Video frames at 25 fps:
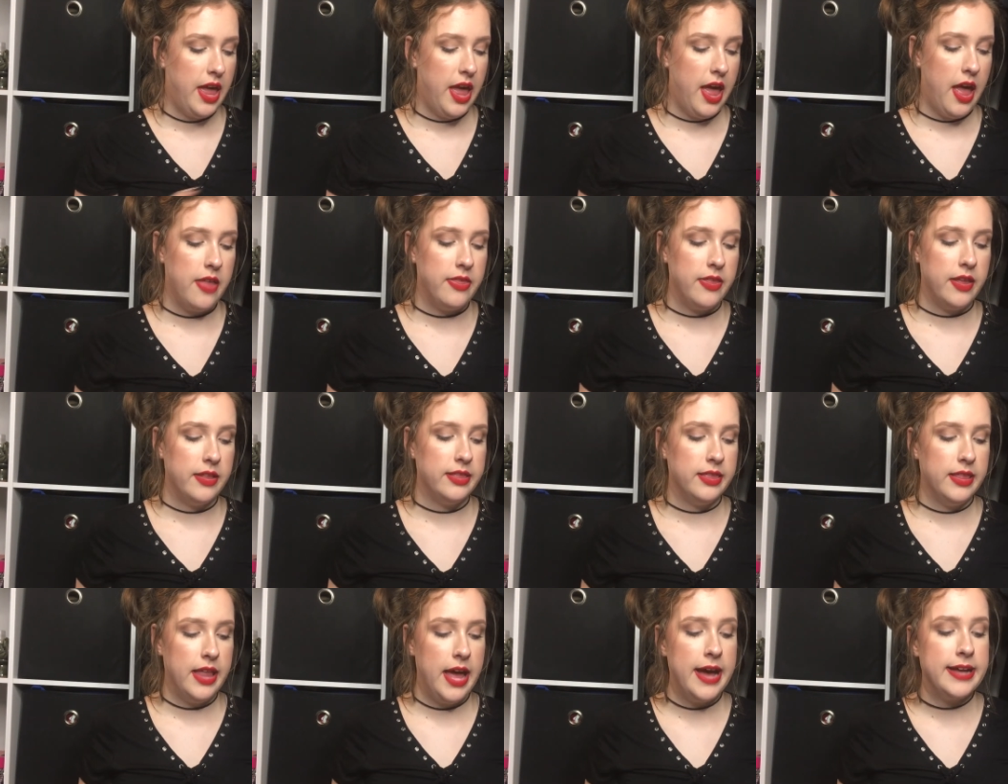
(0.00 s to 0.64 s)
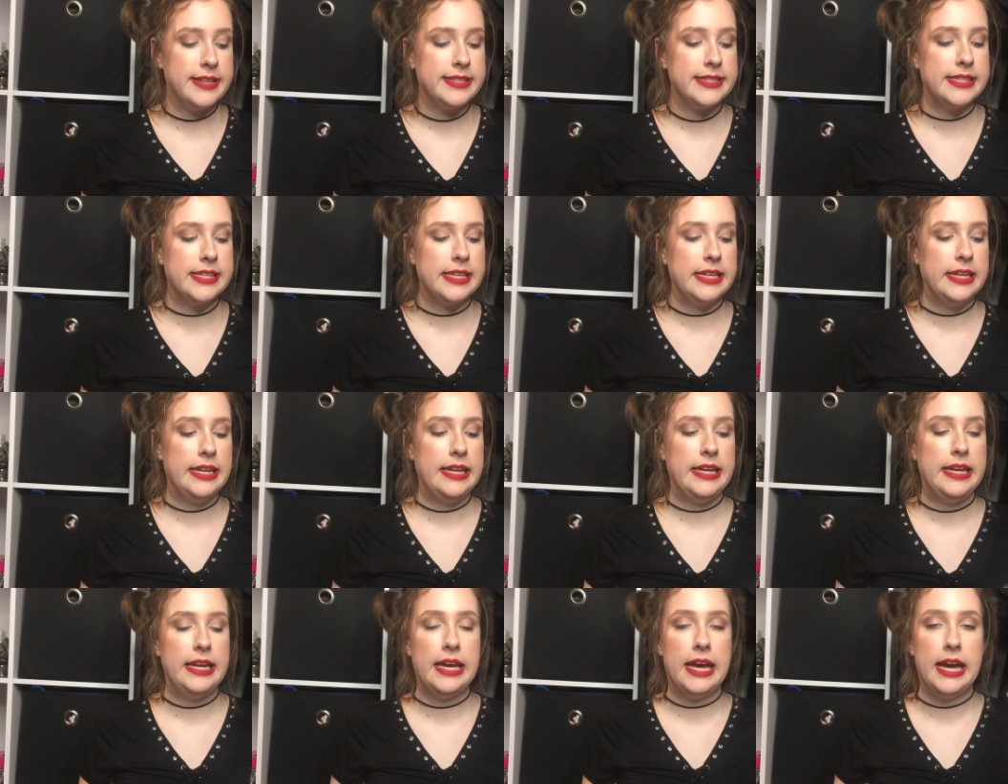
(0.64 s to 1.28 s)
And then
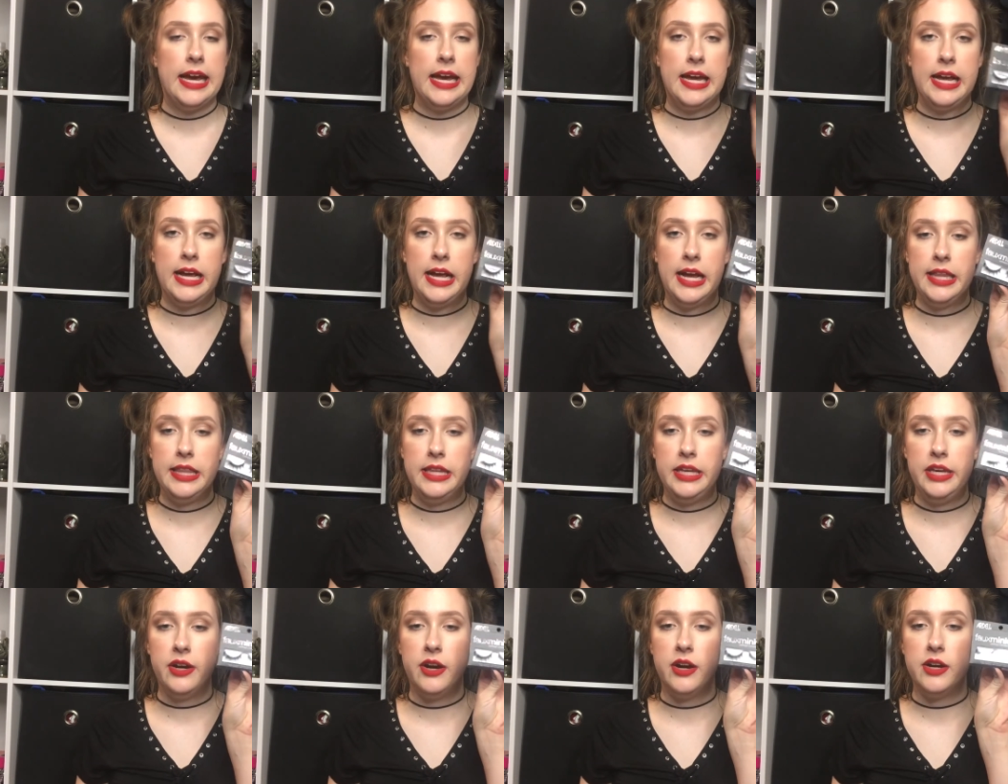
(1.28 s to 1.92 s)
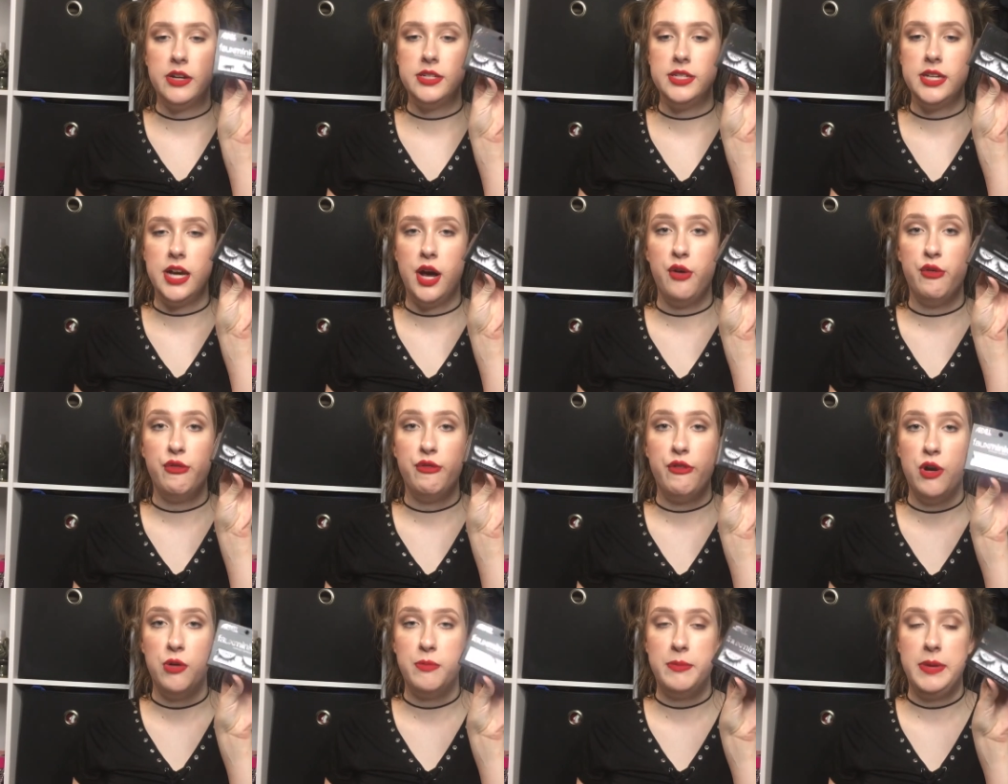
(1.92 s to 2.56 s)
lastly, I got the Ardell
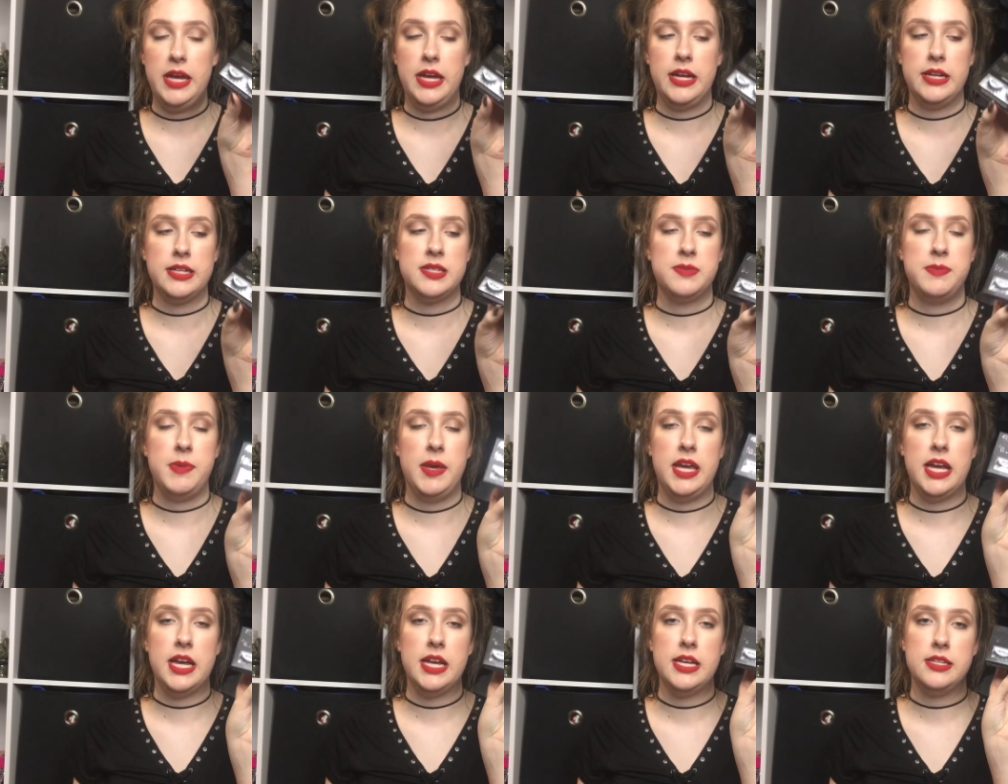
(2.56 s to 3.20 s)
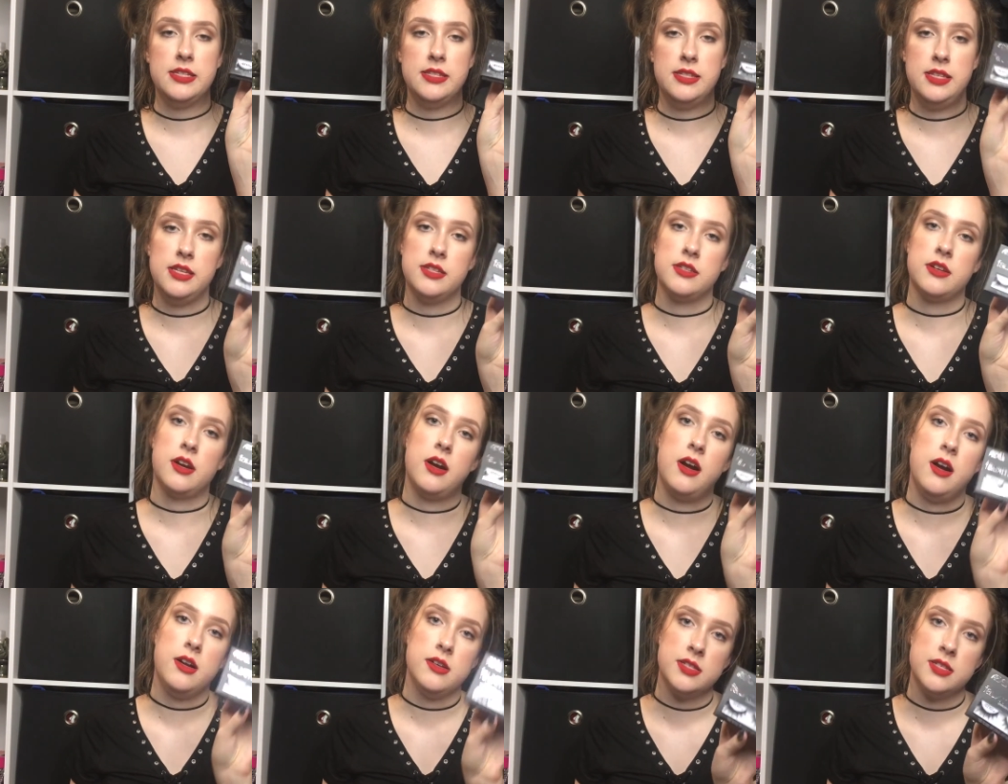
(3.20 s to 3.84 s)
Faux Mink because these
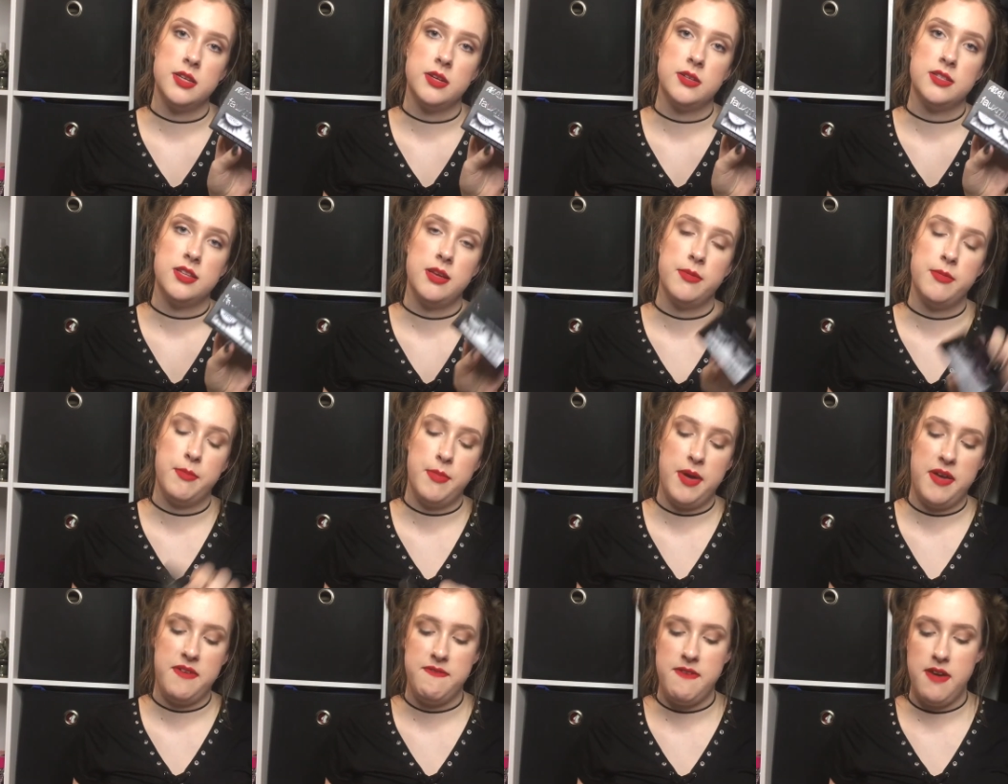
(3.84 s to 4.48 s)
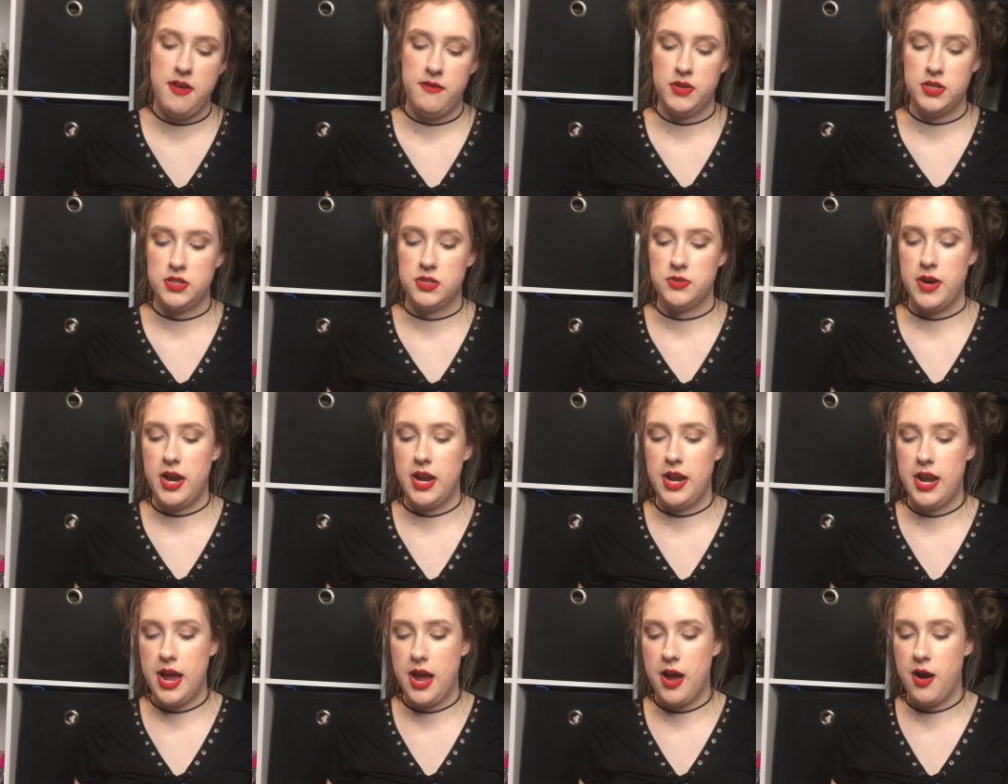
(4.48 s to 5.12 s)
are also some of my favorites
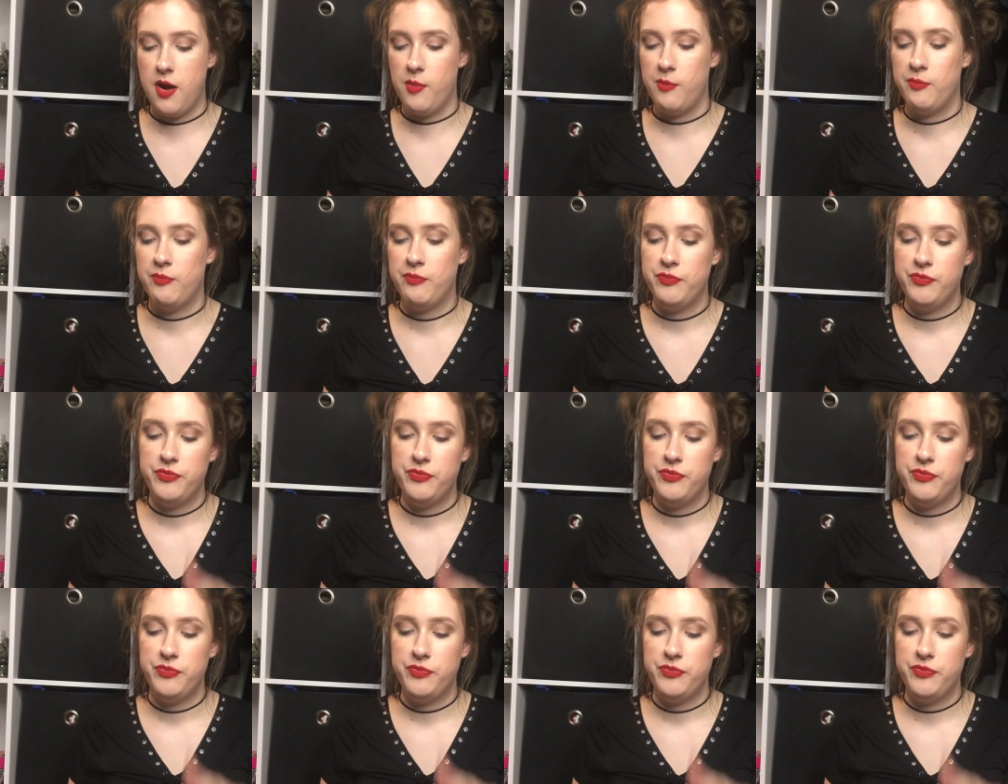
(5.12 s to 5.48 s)
right now